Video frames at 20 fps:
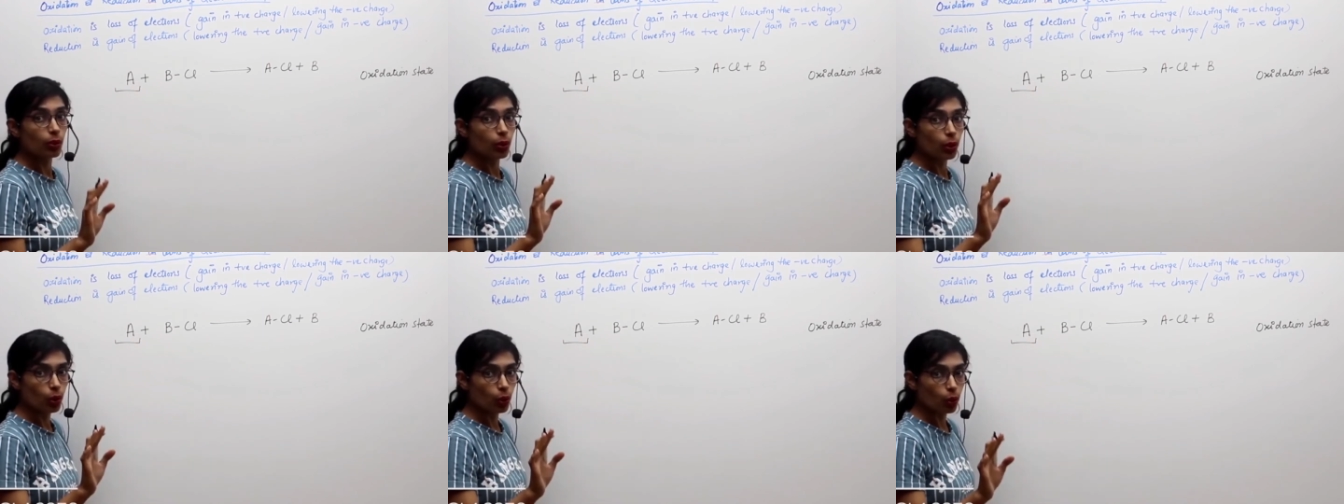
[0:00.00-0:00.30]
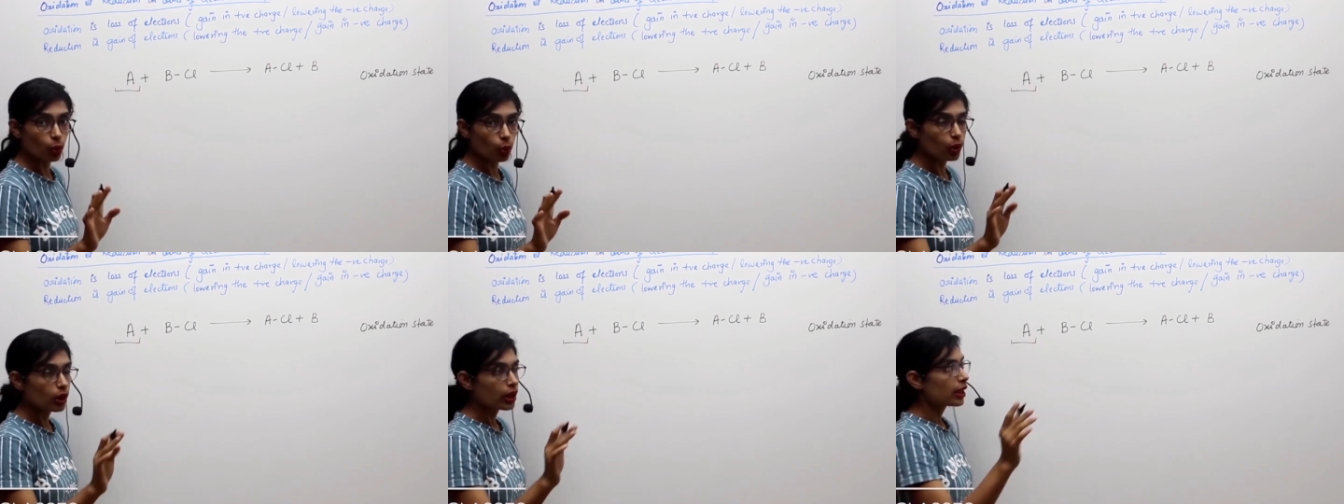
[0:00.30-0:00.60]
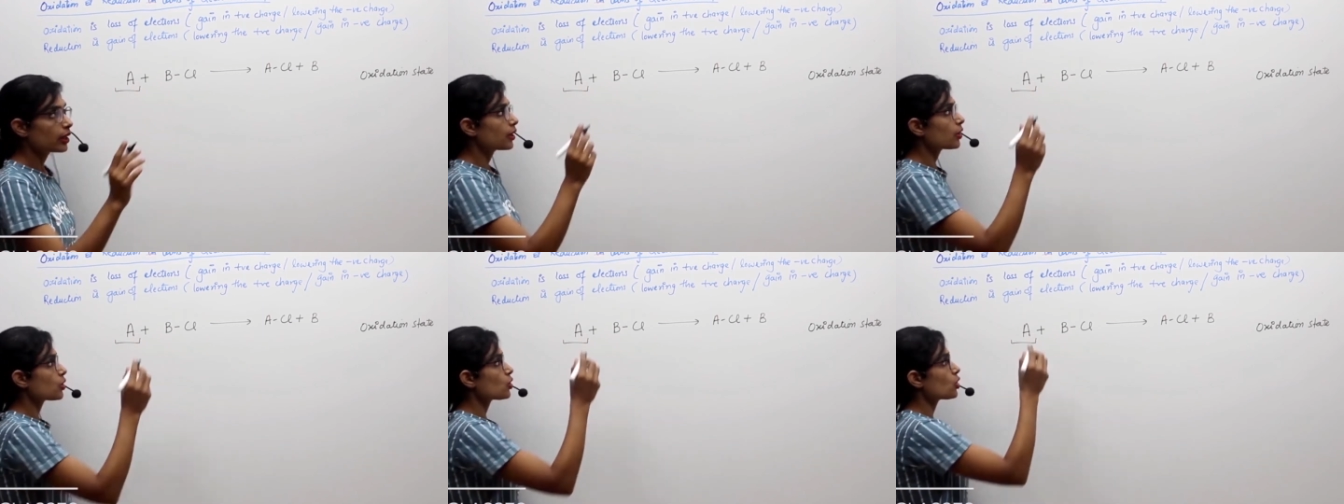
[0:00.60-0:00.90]
No.
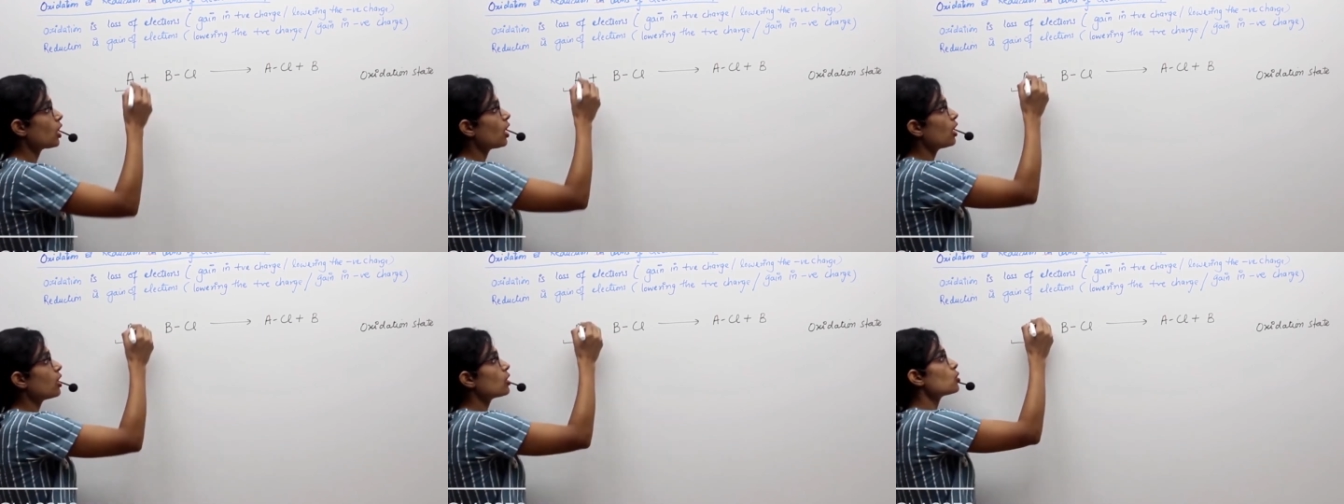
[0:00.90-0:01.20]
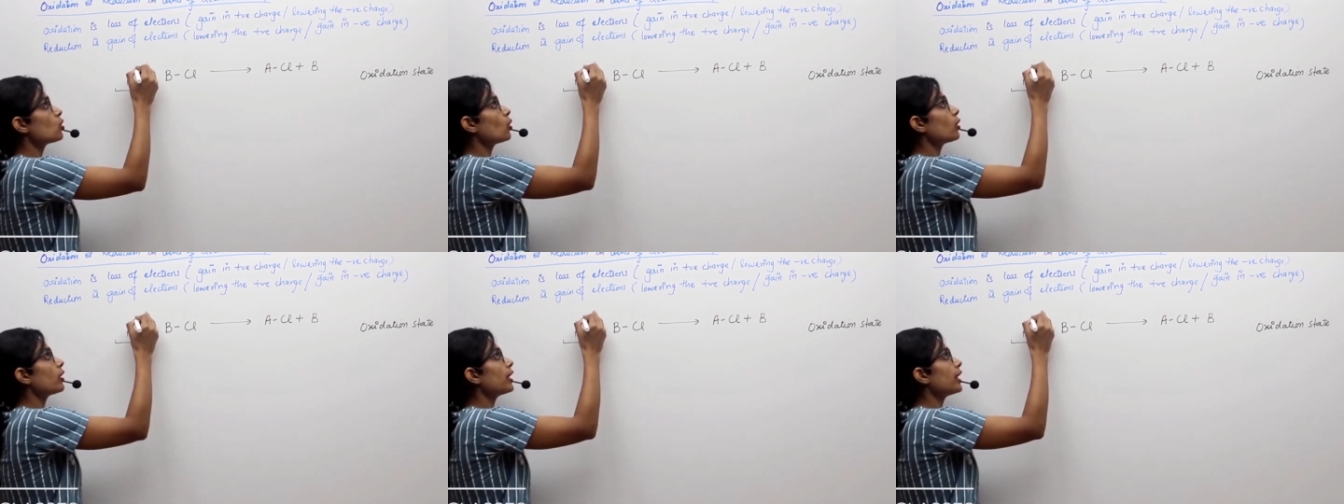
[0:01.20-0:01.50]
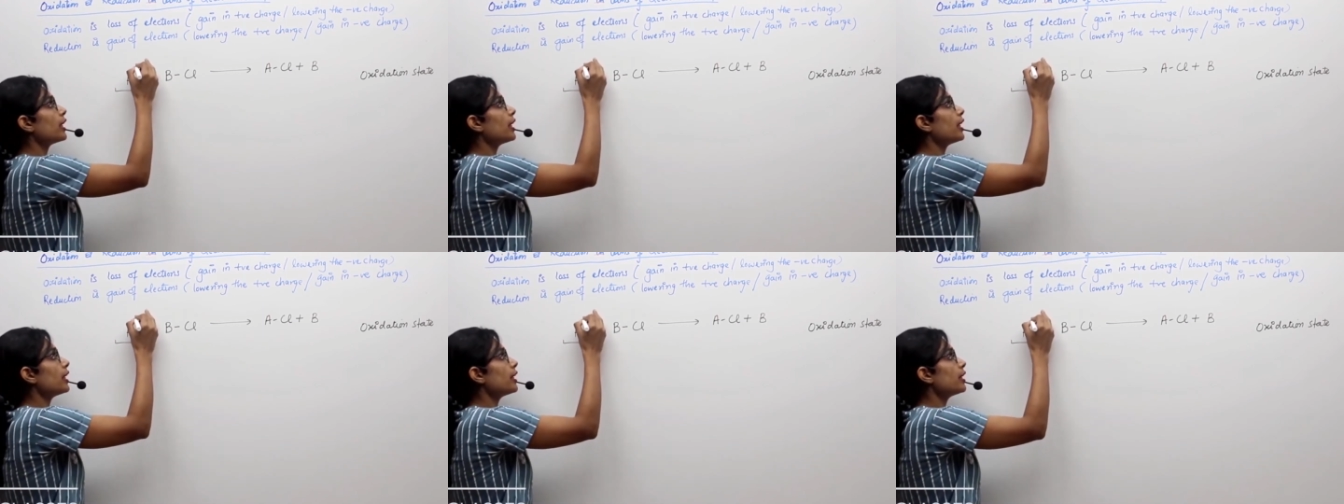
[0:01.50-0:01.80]
The charge on
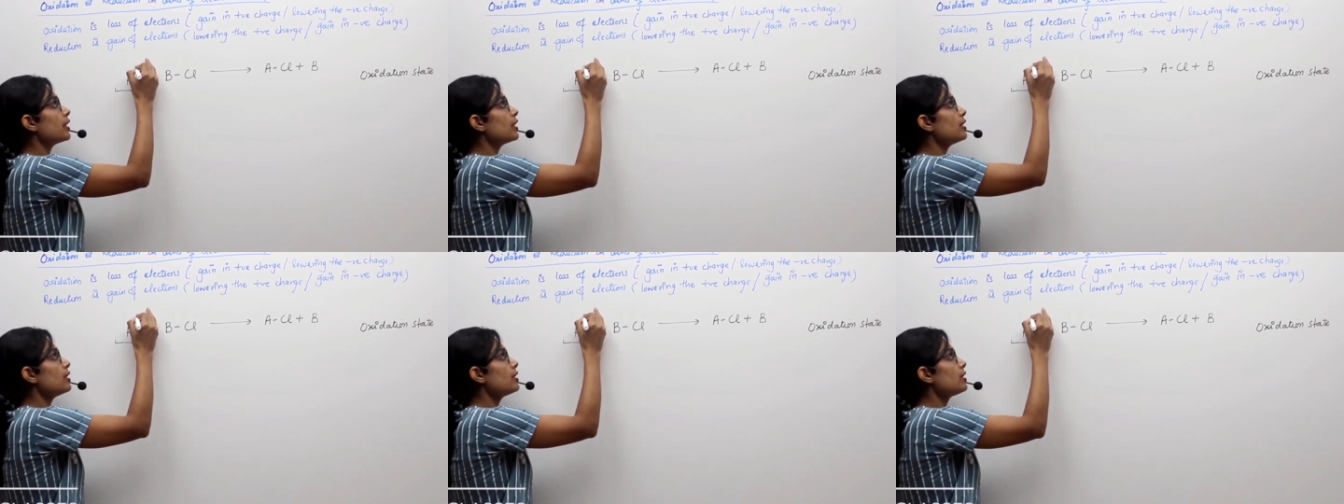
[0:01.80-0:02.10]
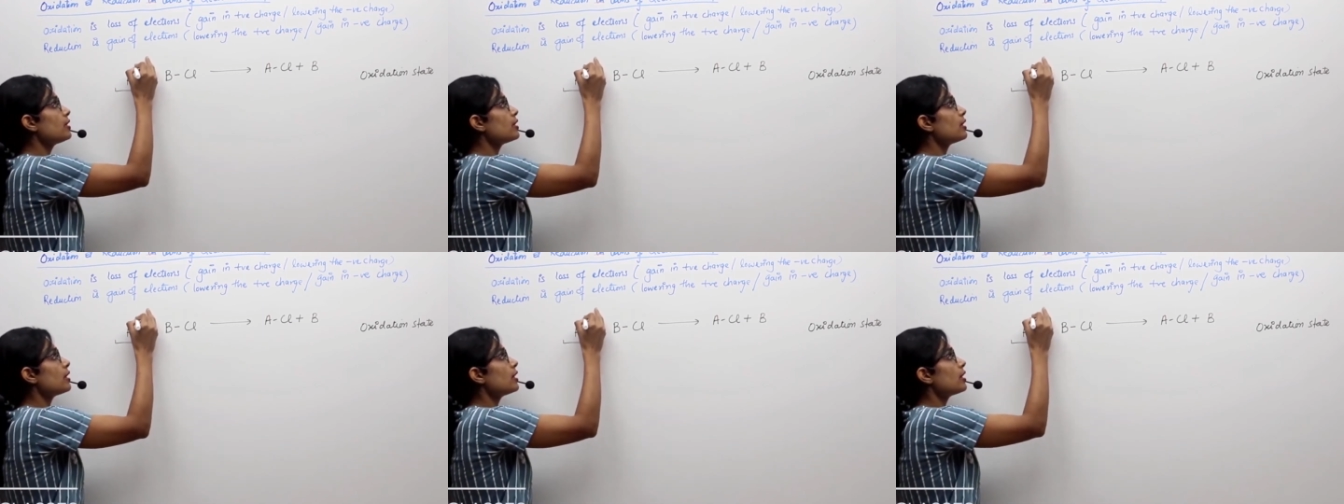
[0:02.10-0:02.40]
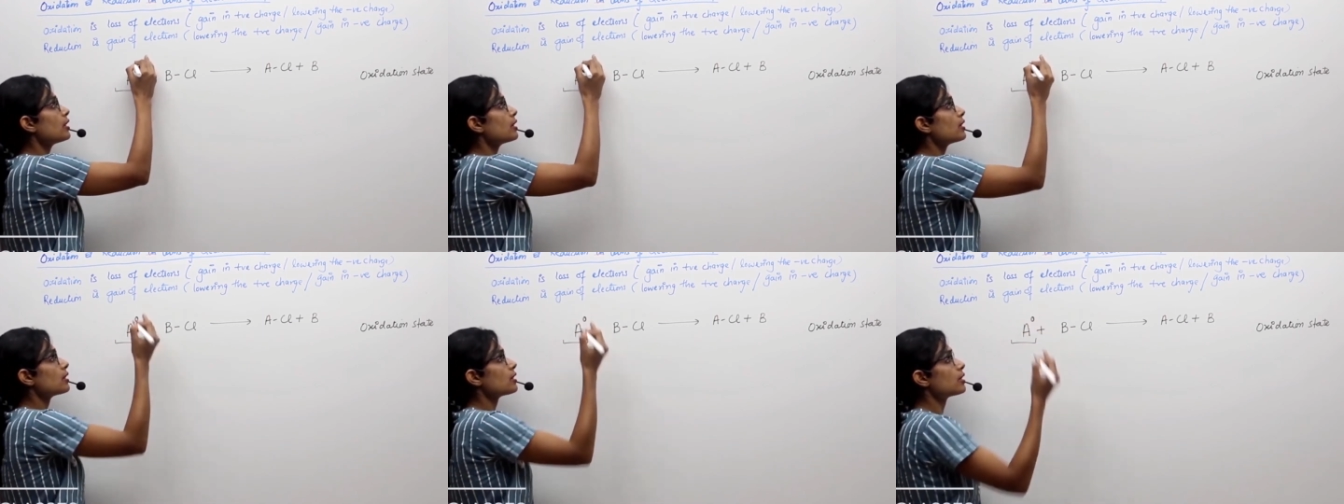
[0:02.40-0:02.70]
A is
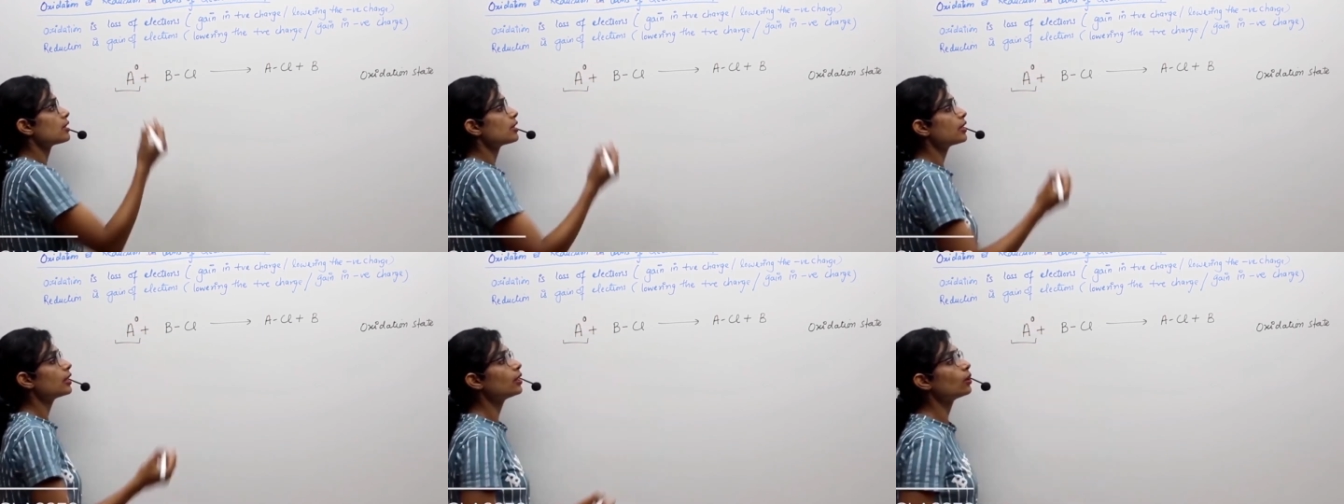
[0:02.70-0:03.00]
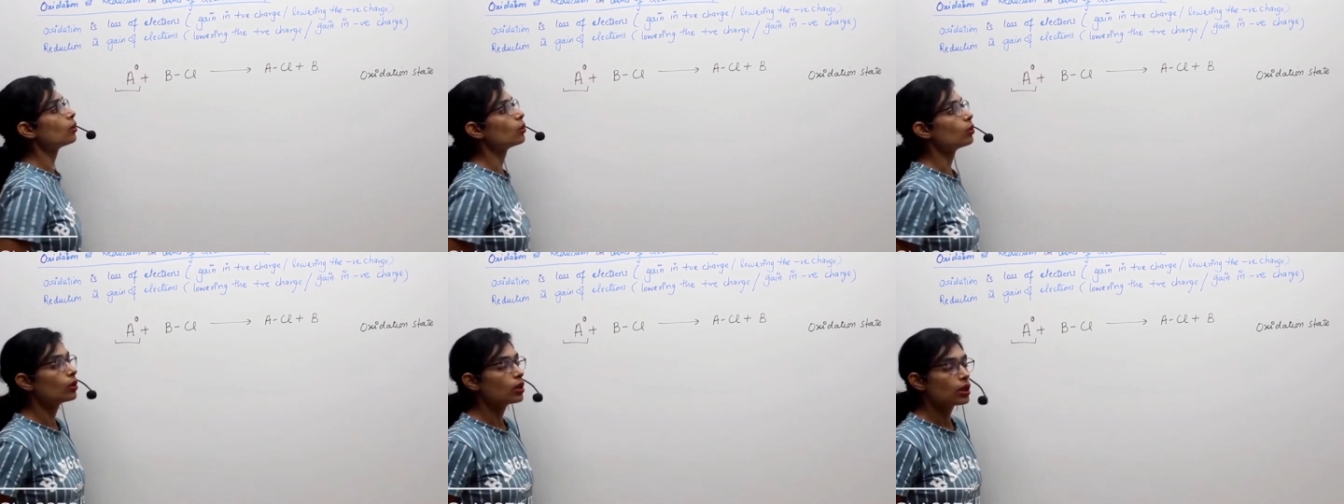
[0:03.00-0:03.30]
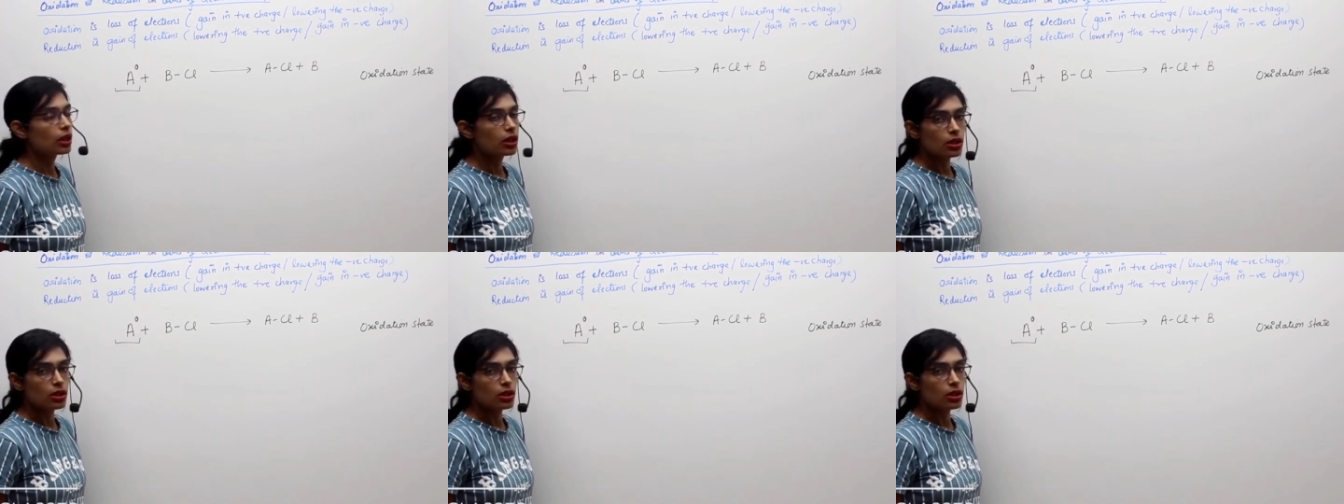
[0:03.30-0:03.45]
0.